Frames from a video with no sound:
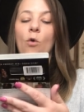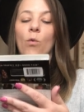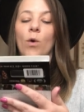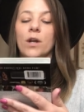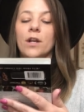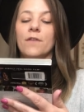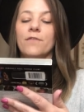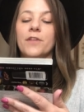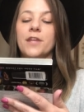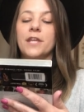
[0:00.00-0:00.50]

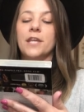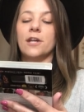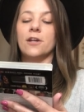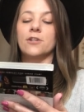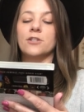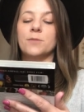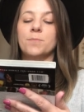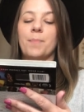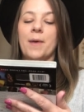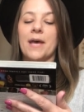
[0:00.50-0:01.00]
One of the
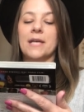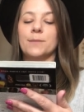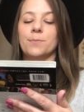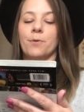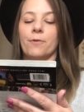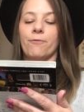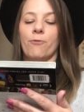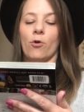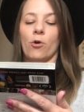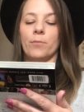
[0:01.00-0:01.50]
year's best
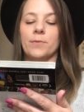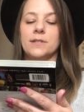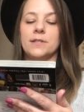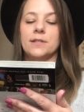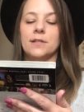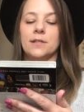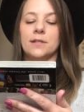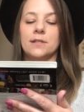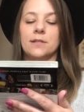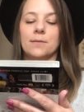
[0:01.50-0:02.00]

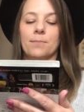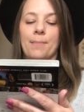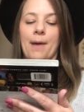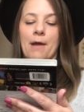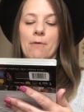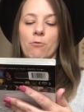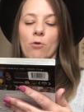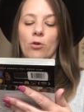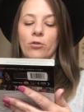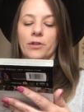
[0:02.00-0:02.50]
performances
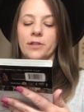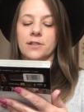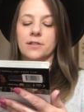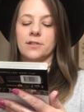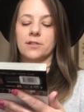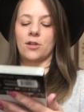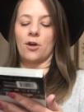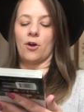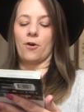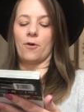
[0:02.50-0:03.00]
by Rolling
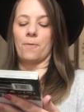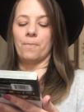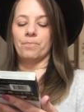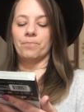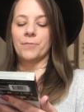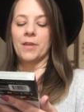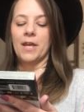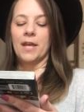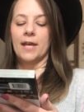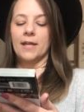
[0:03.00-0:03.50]
Stone.
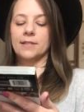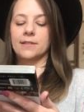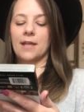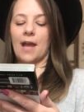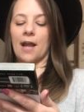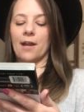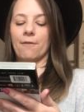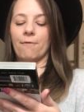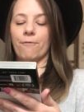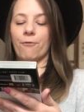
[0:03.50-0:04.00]
It's
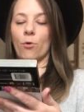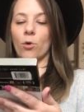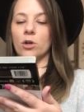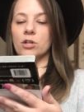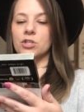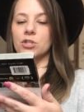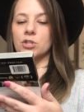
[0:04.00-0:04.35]
got a four